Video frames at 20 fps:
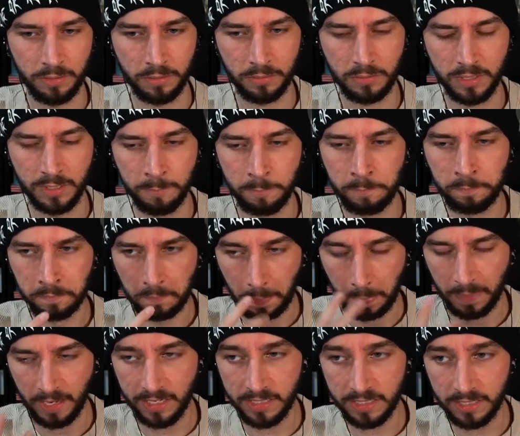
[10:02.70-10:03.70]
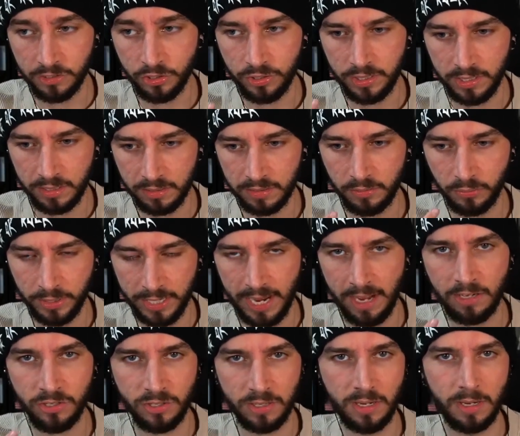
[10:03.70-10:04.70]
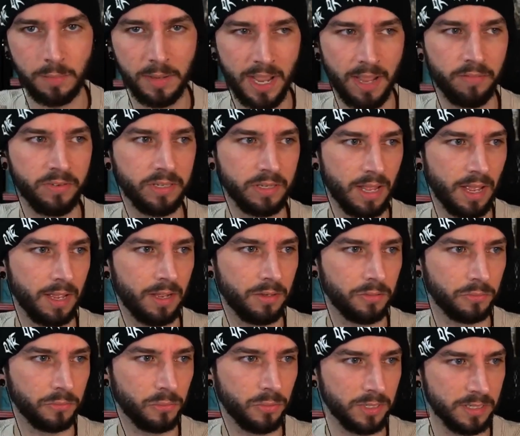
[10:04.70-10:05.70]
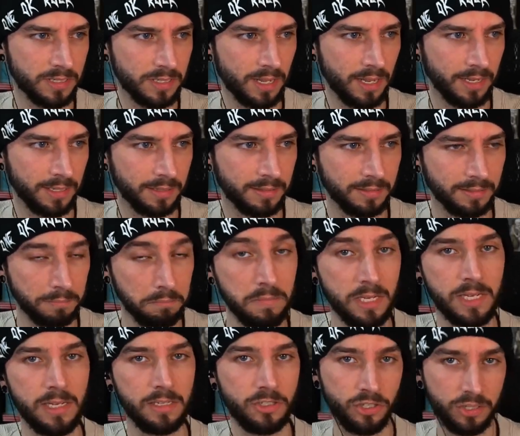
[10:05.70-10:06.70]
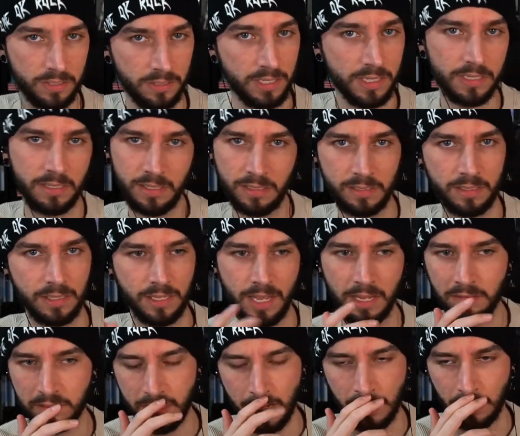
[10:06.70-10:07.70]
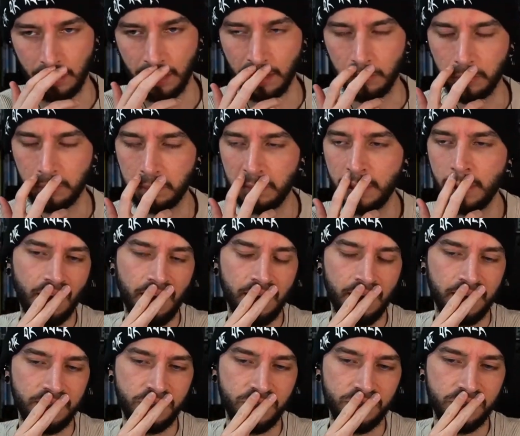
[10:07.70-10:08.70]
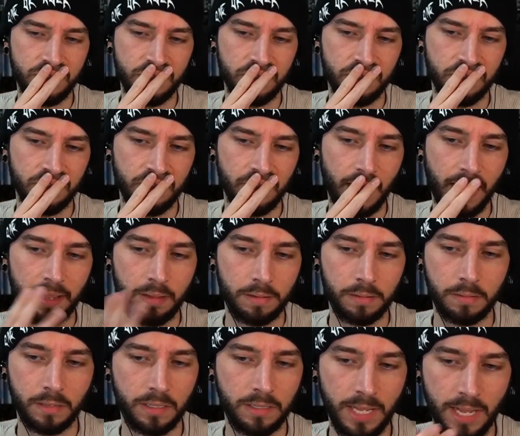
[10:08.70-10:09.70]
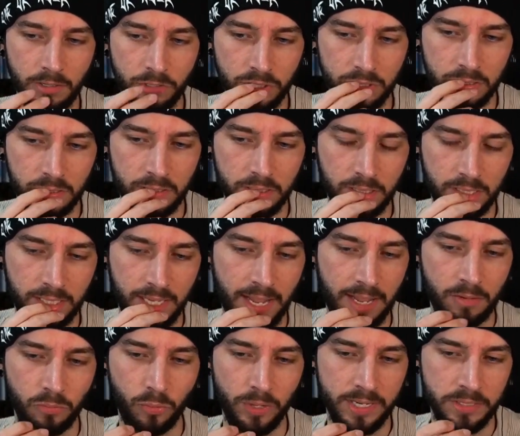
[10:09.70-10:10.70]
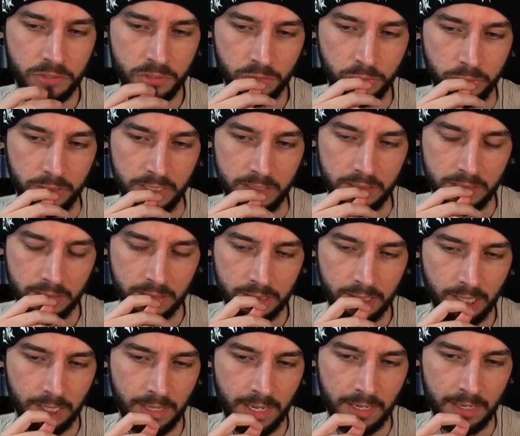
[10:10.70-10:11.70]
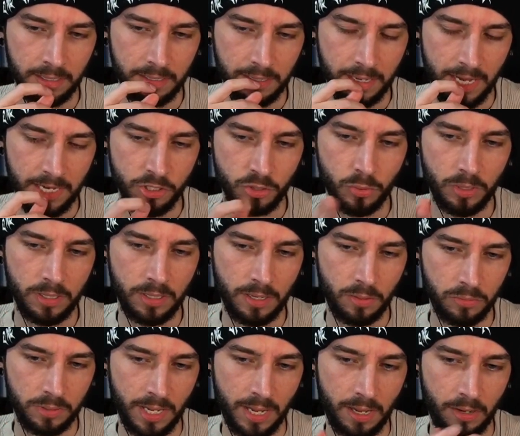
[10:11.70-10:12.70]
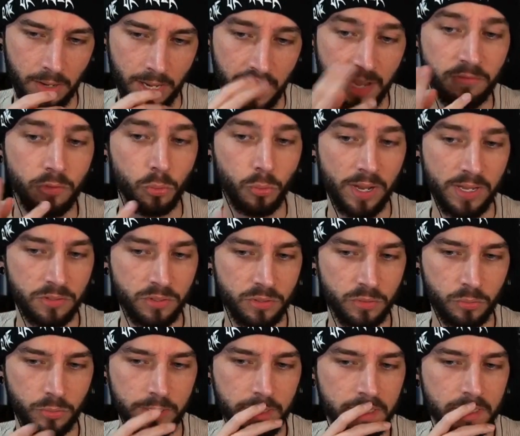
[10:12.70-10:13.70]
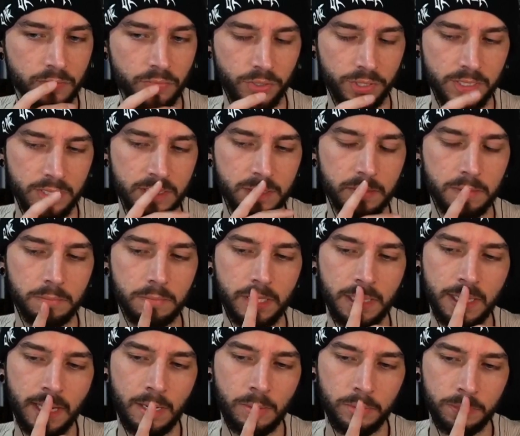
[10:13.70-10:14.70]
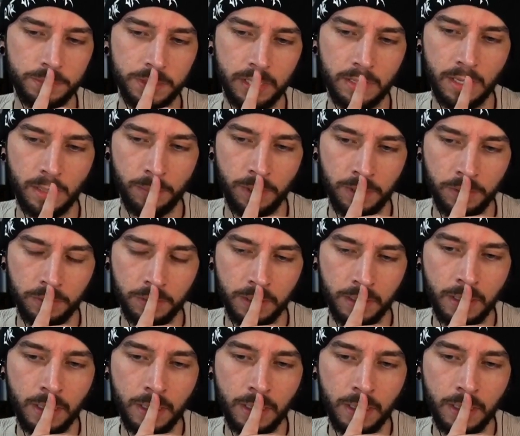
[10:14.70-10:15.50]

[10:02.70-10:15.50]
notes. Essentially, the reaction that I'm having now was like me just listening to that entire album, and I just and, and now just can't wait two weeks. Like I just want it out now. I have to wait two weeks for this mini album to come out,